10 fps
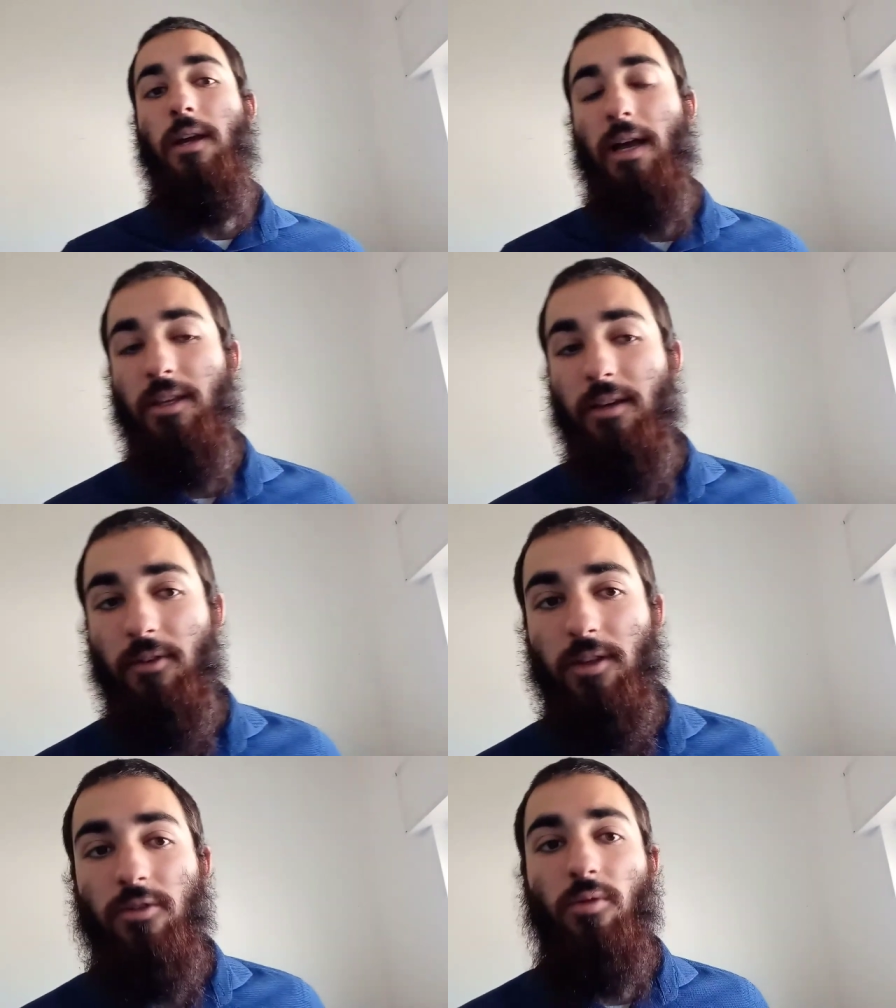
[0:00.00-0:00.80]
at the giving
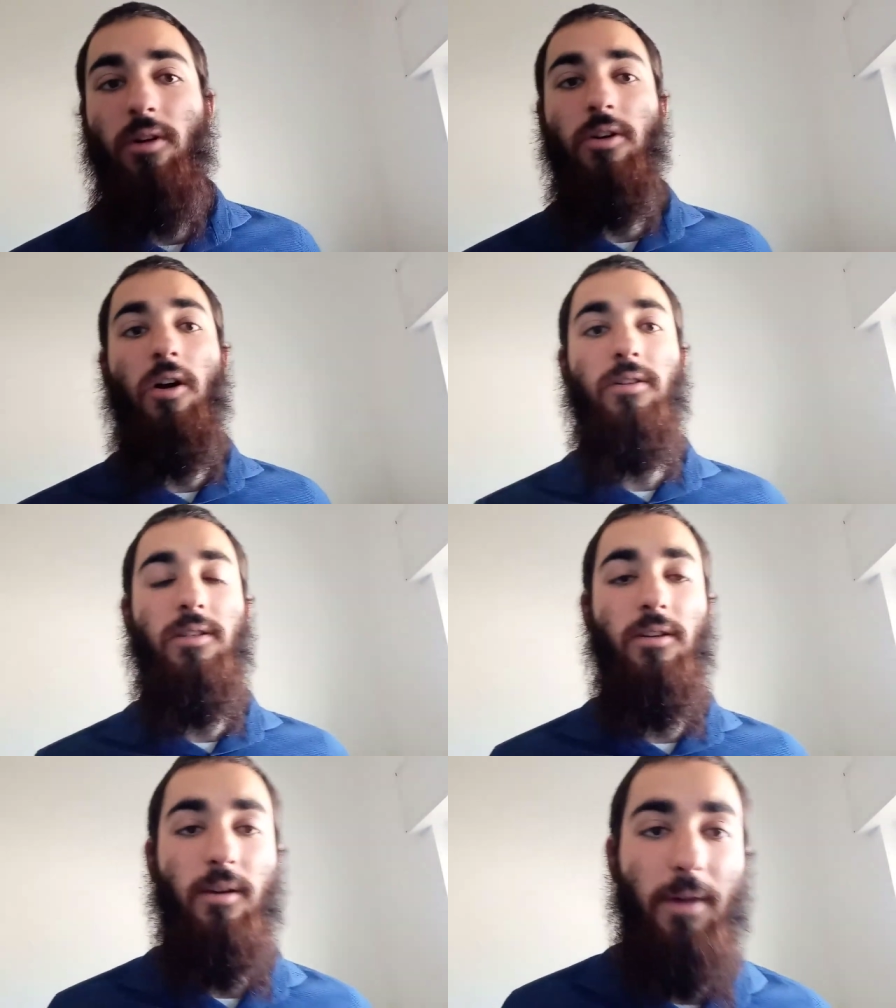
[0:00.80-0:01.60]
of the Torah on Har
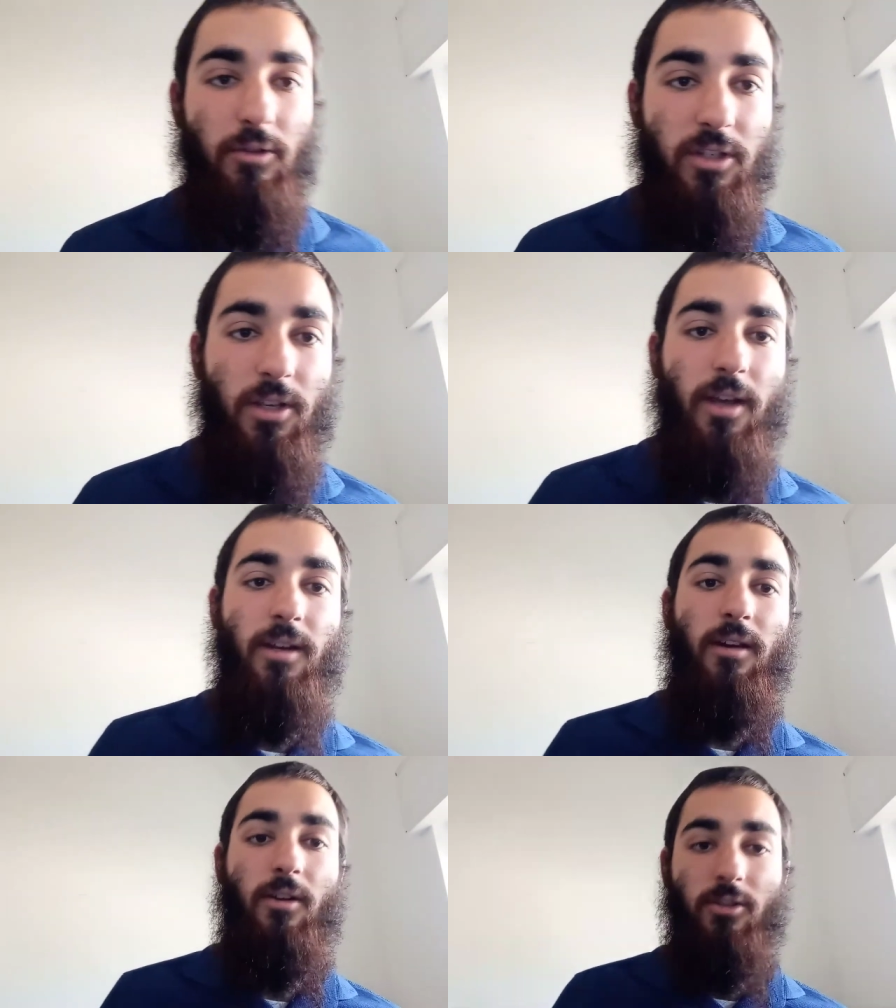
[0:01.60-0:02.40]
Sinai, Mount
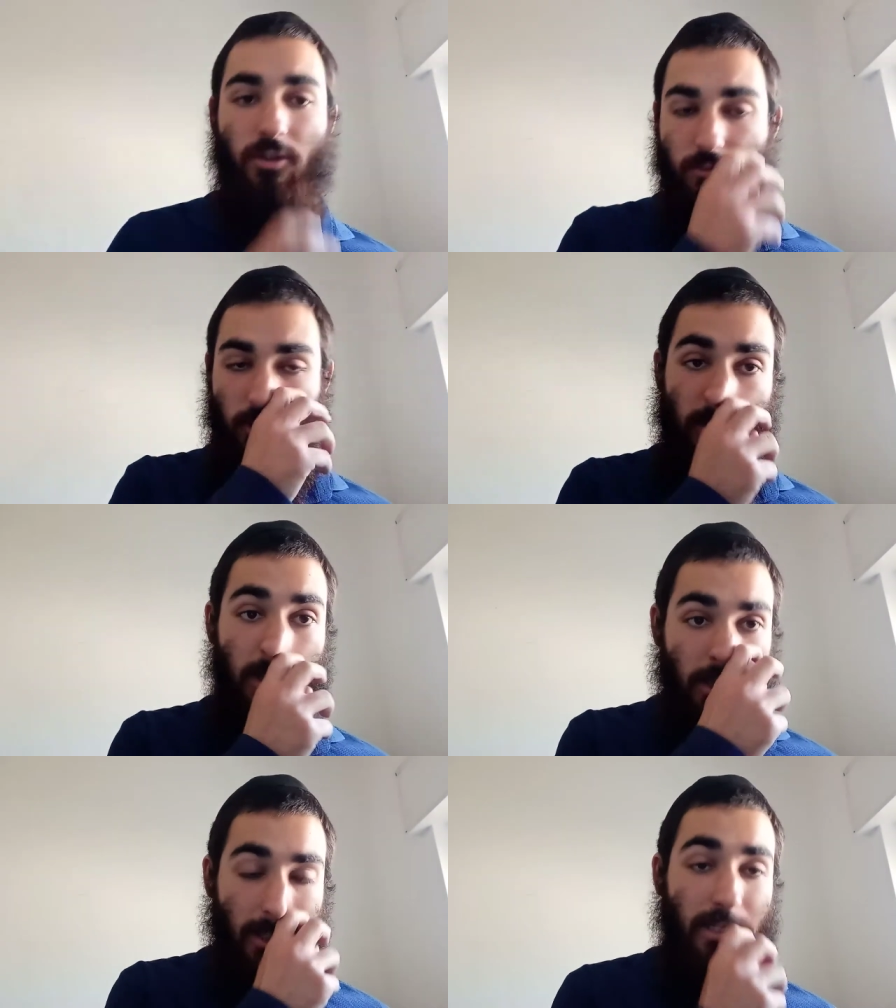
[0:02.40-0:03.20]
Sinai, on Shavuot,
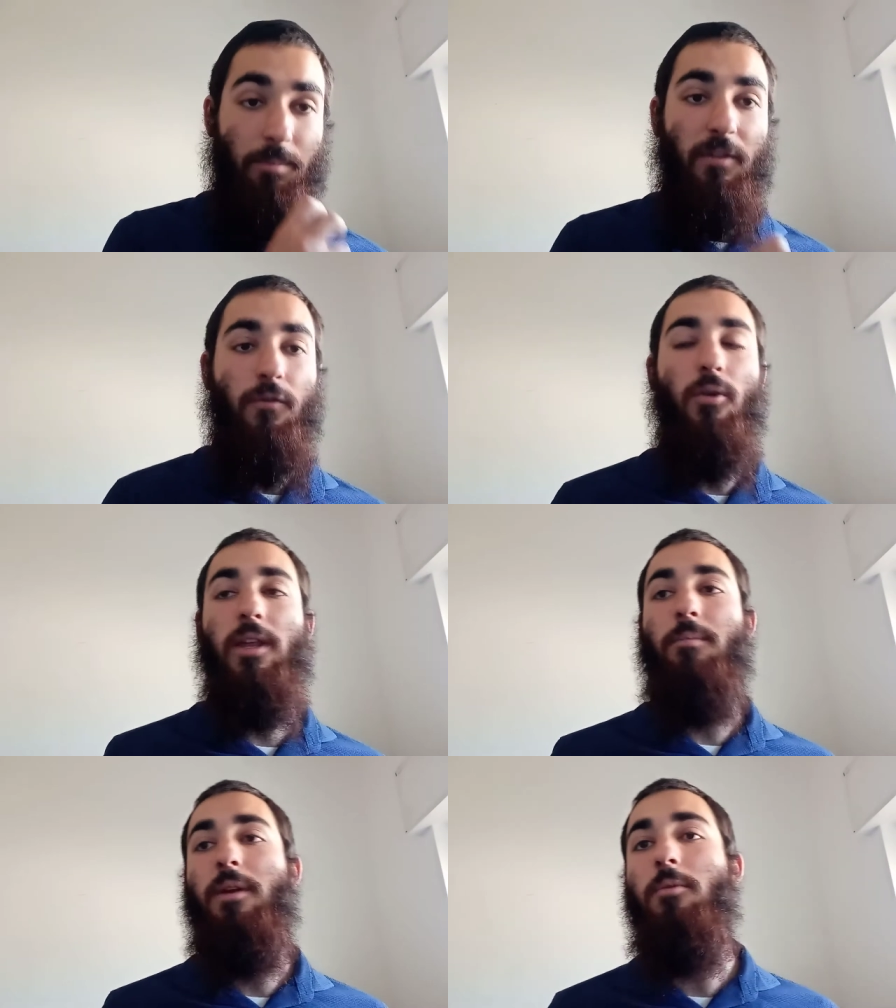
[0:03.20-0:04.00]
is that before
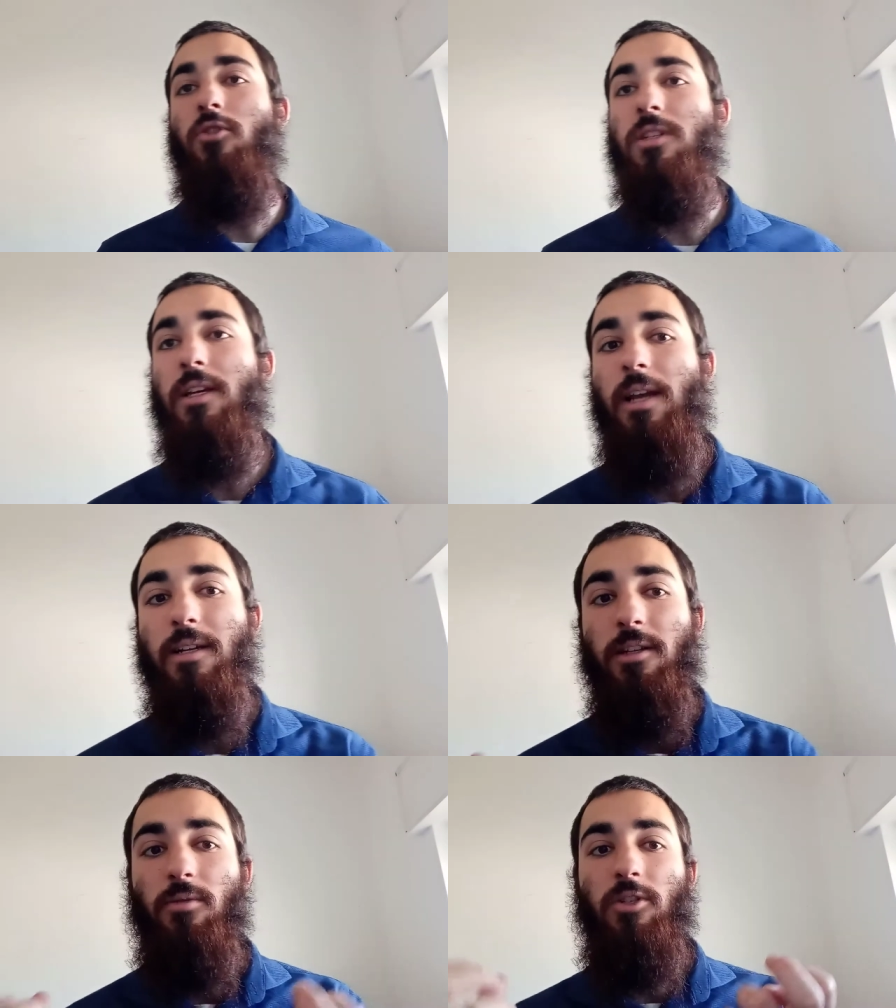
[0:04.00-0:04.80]
that, people just
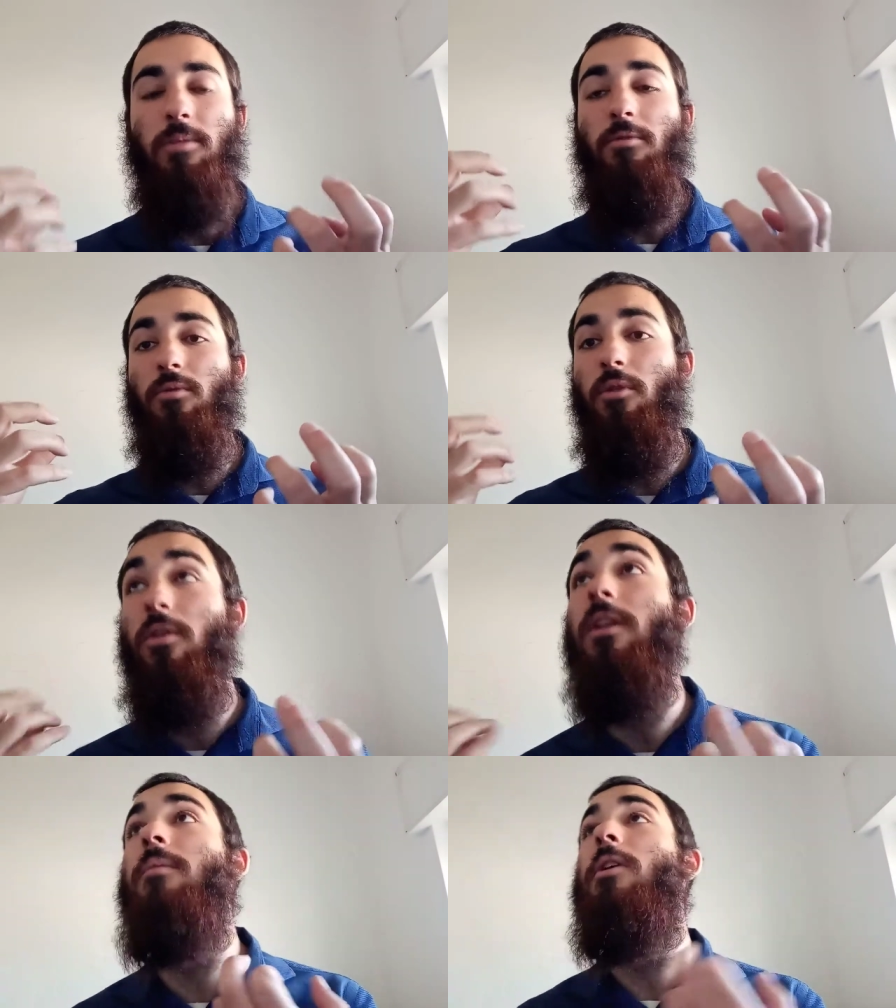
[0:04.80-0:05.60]
connected to Hashem through
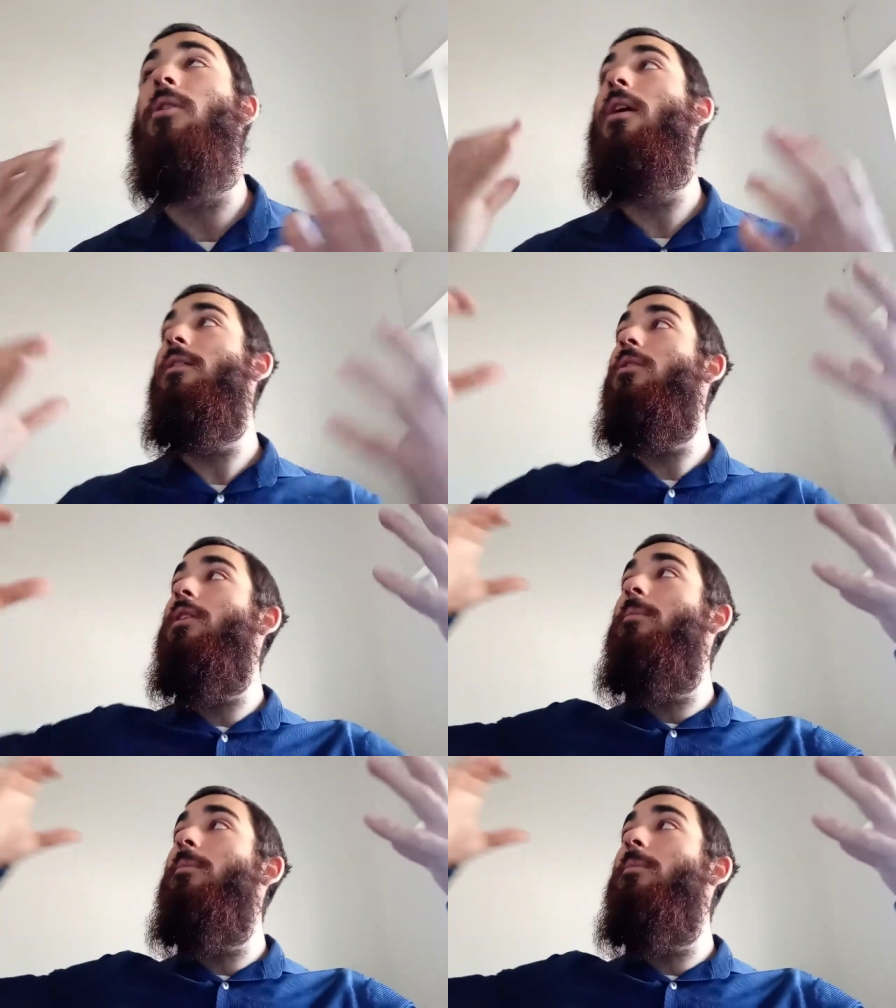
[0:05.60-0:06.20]
learning about God, learning